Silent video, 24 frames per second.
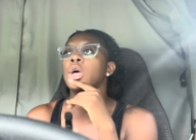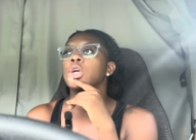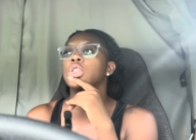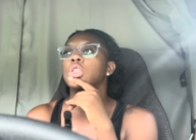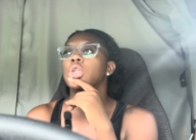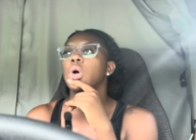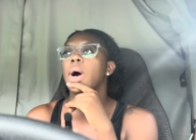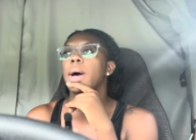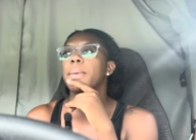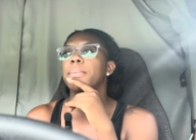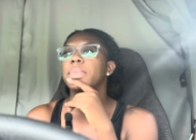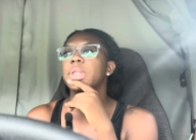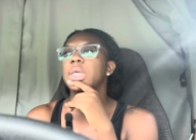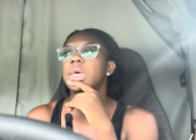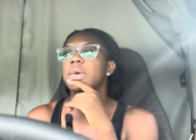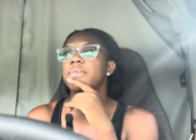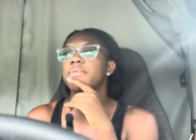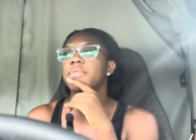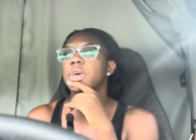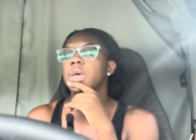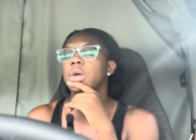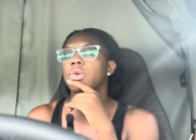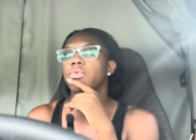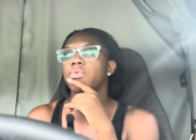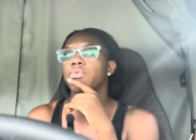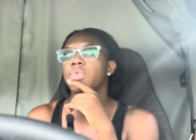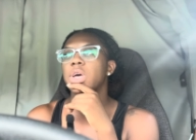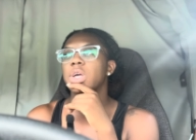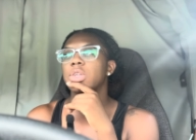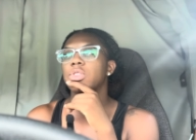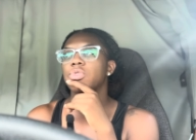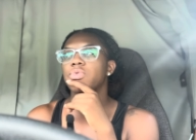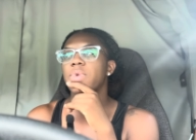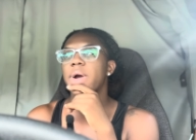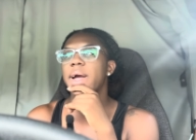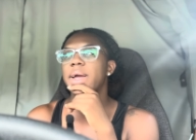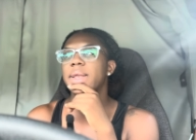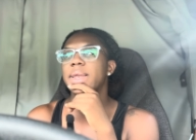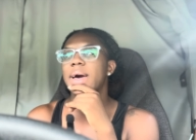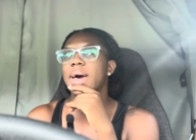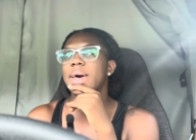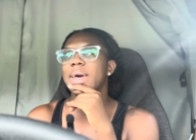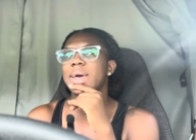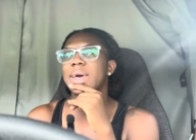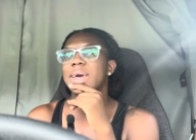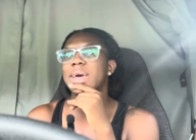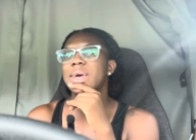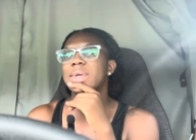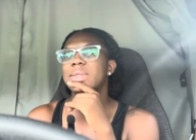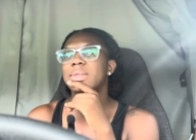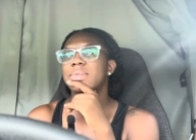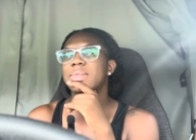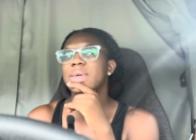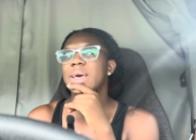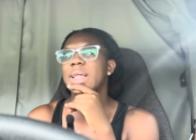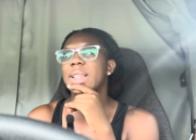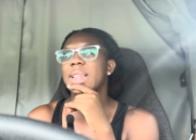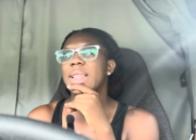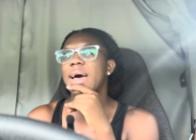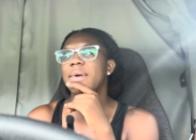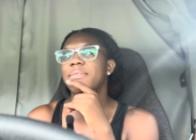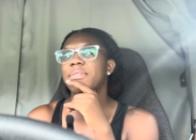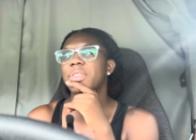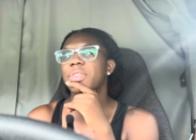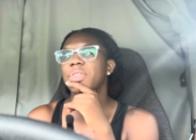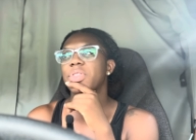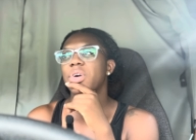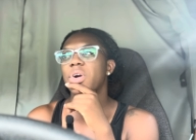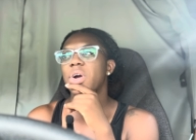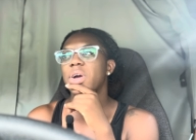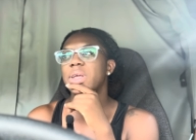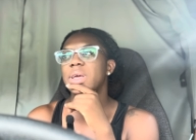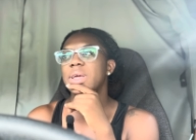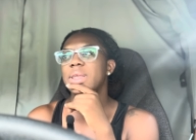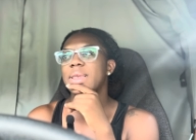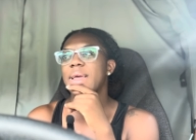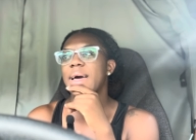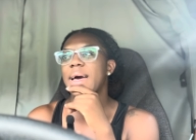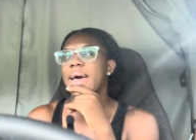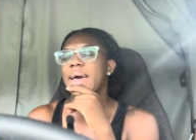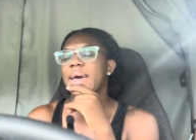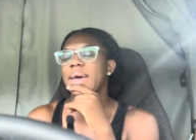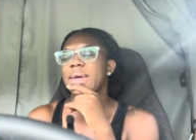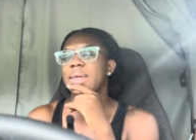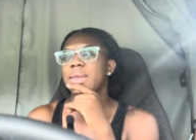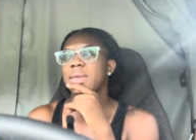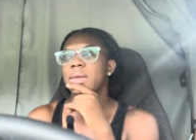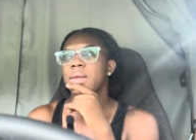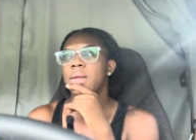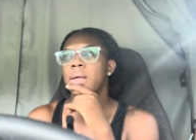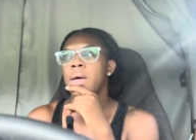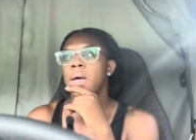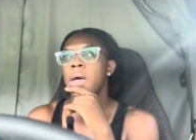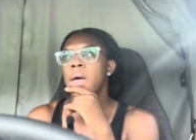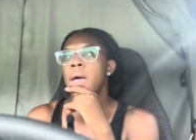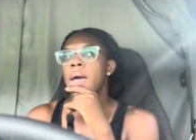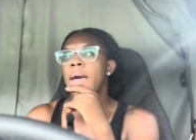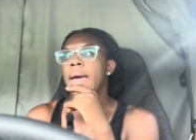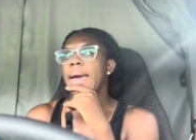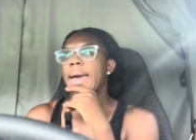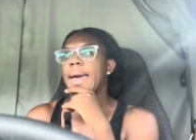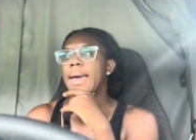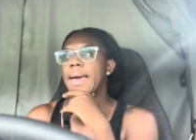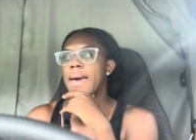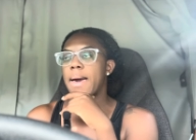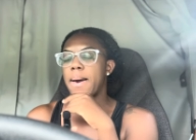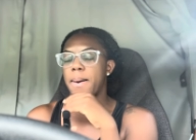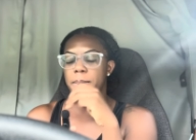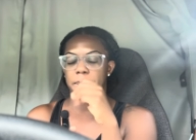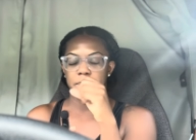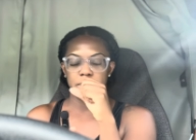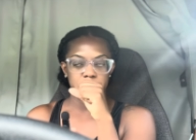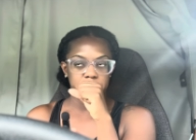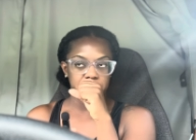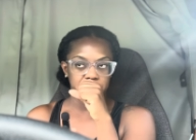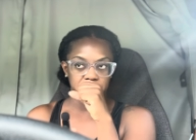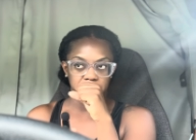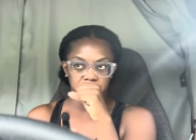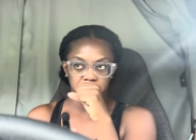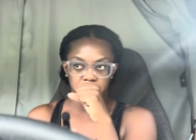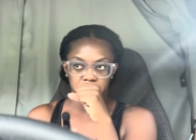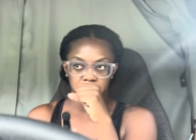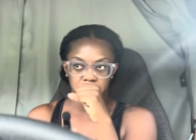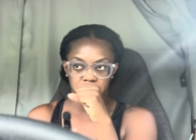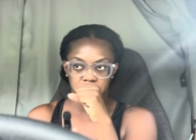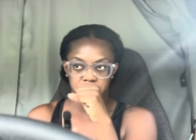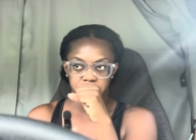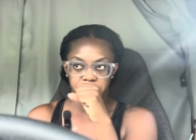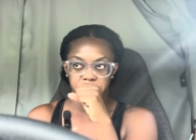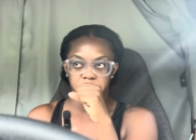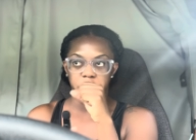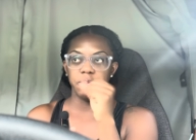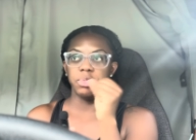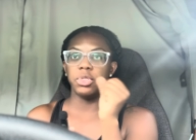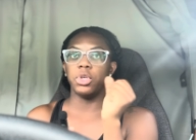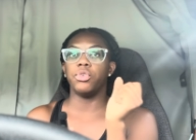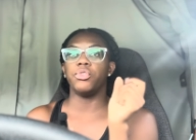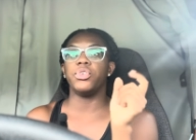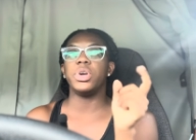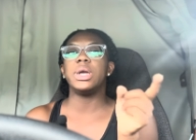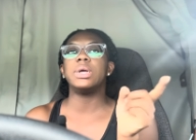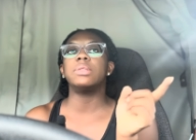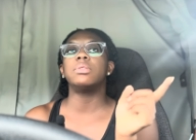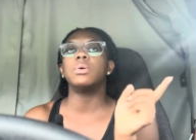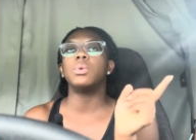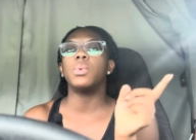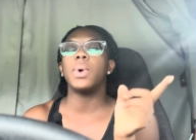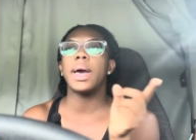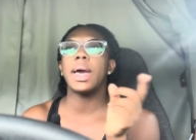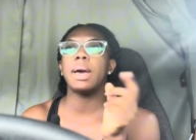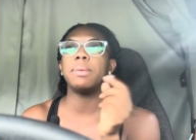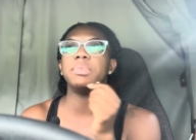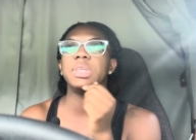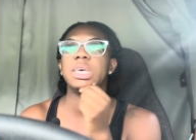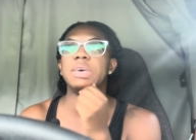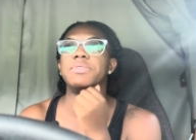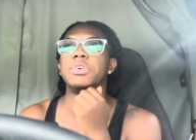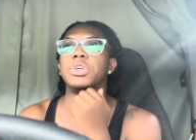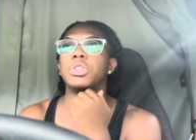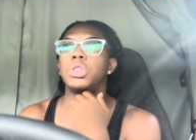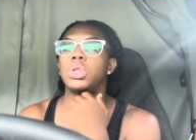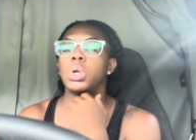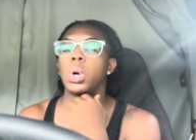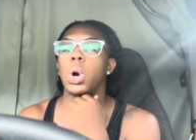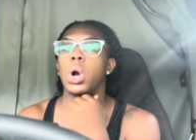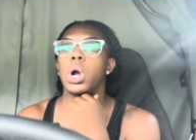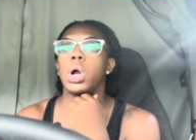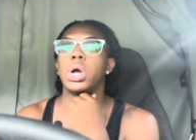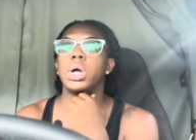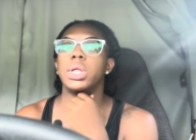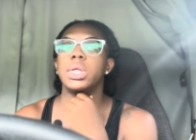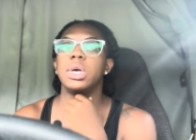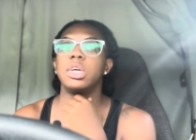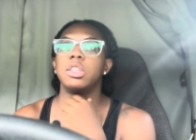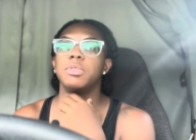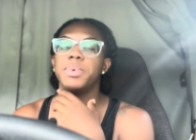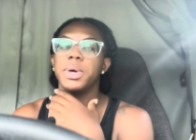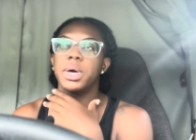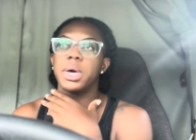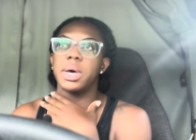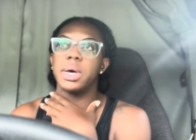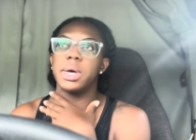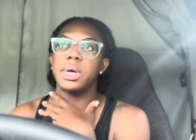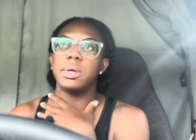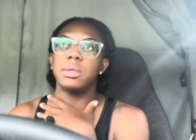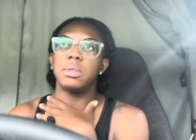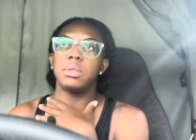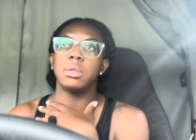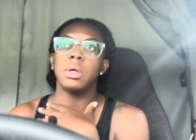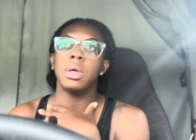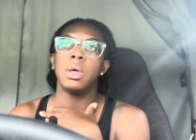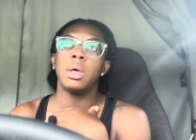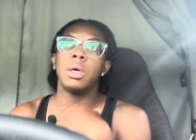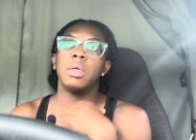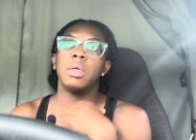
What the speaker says: So I'm leaving. It's right now. It's 11:39 a.m. The reason why I'm leaving so early is because